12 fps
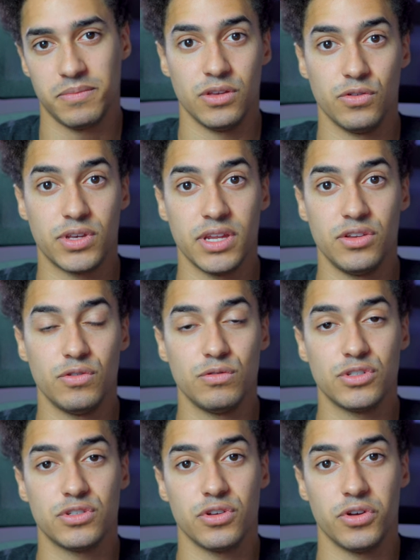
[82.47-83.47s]
You can
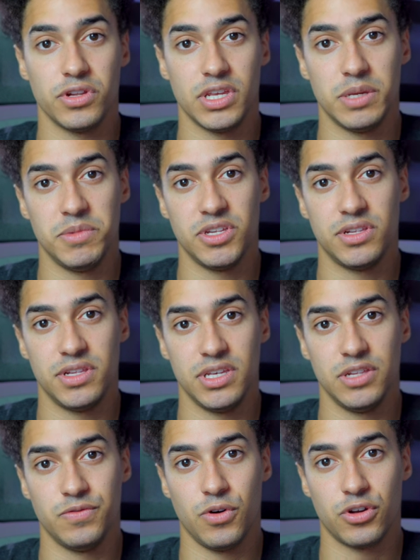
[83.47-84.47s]
use an immediately
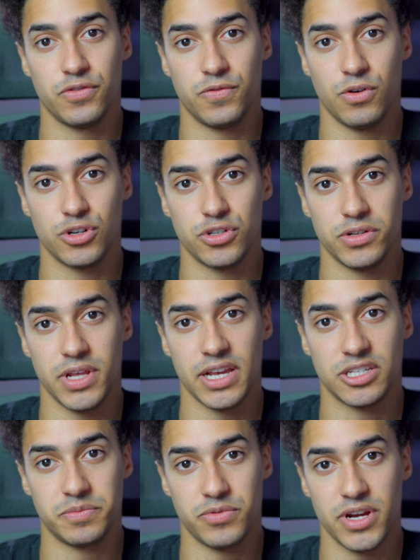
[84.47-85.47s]
invoked function
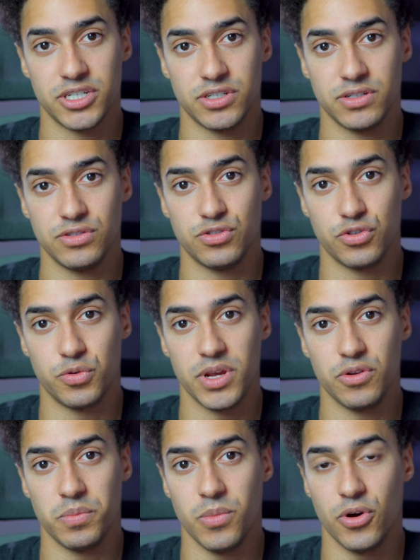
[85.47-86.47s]
expression to
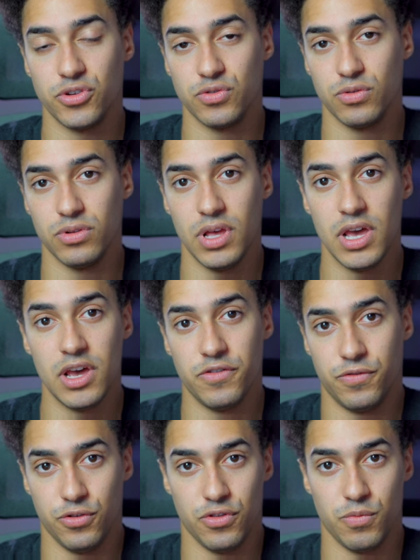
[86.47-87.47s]
create a module
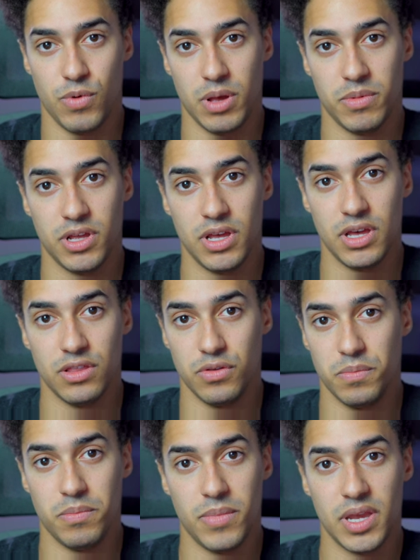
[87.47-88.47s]
for the web.
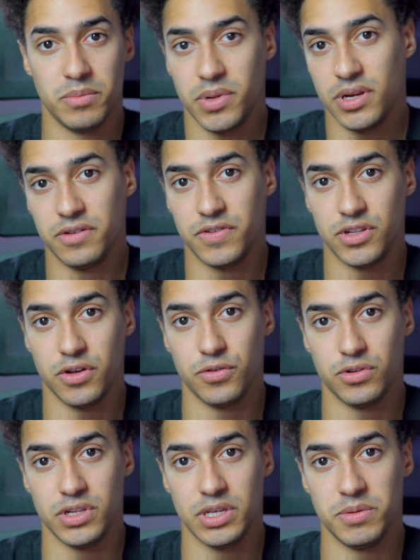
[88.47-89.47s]
The main benefit of
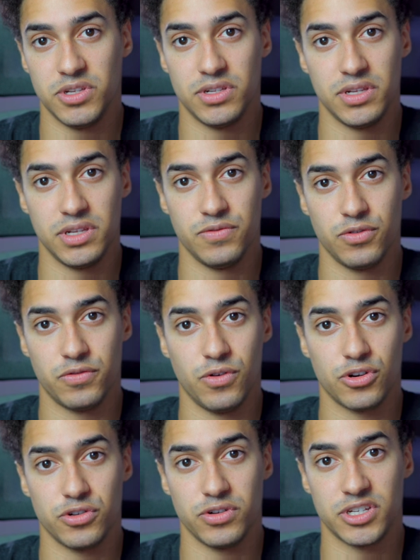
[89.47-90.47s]
an immediately invoked
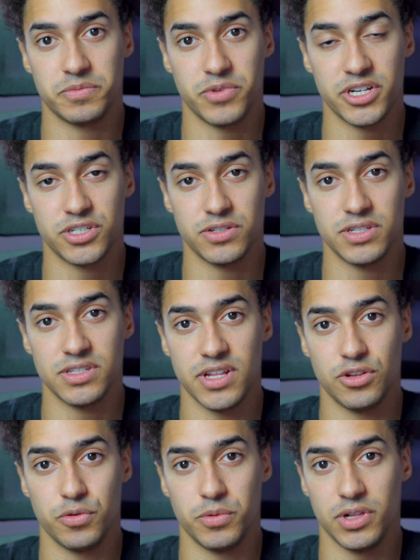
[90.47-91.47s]
function expression is
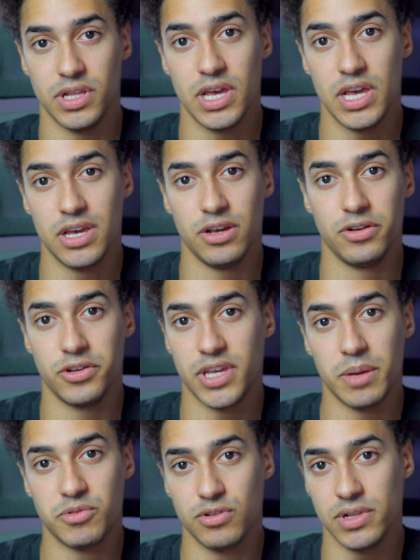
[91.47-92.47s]
that you will
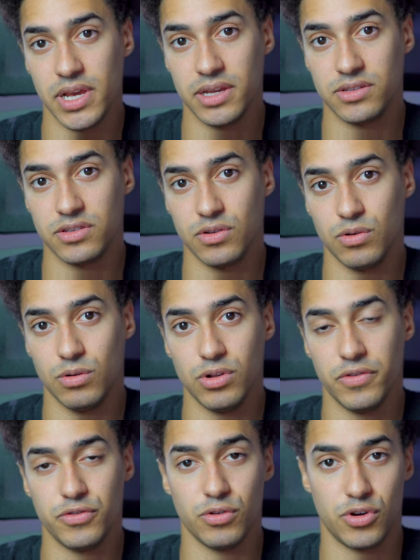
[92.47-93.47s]
encapsulate
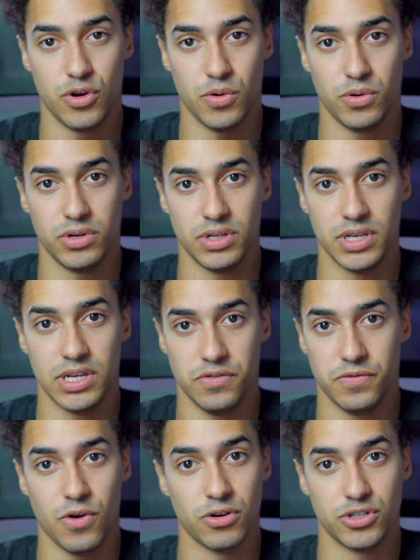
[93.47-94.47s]
all of your code in a
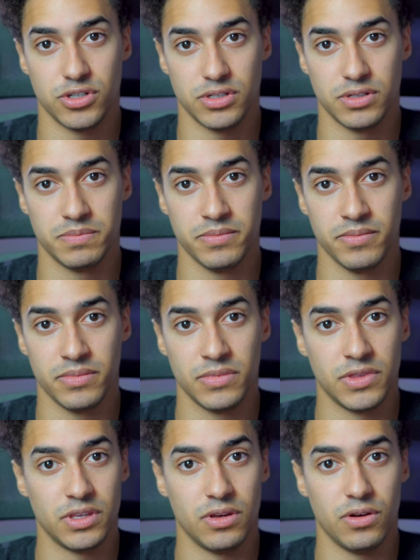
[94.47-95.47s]
function.
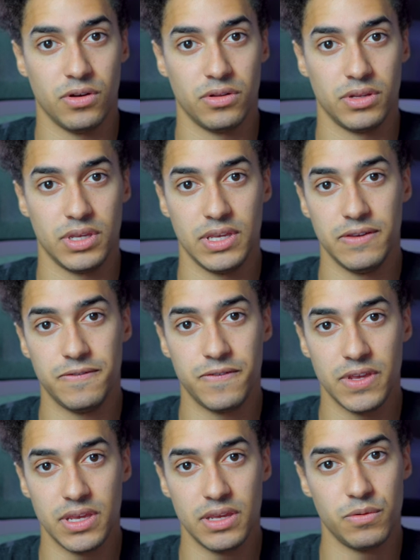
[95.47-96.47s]
An
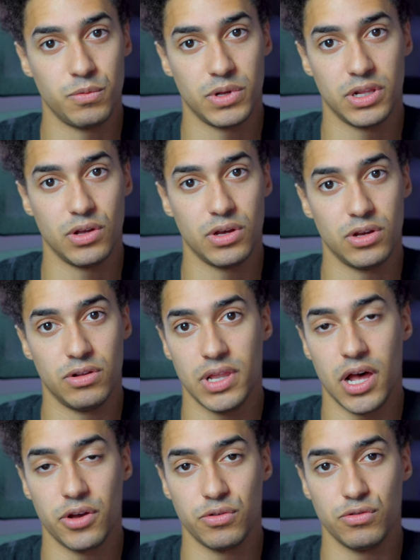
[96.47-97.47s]
IIFE will
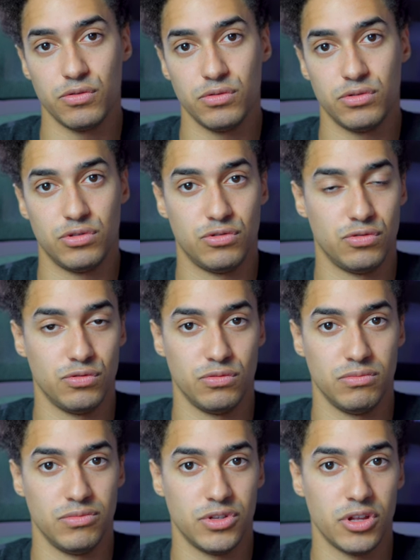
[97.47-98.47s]
allow you
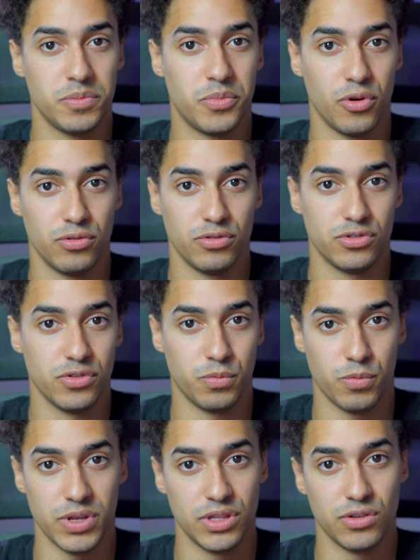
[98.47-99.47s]
to not pollute the
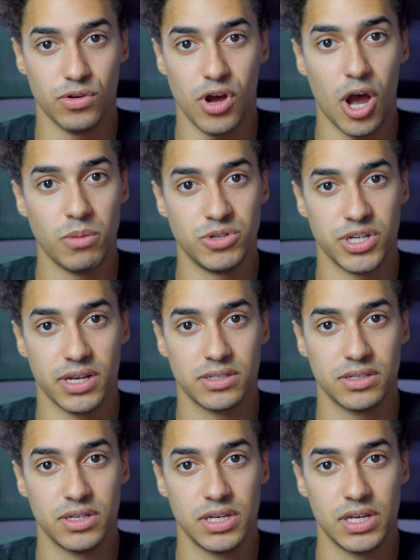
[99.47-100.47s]
window object.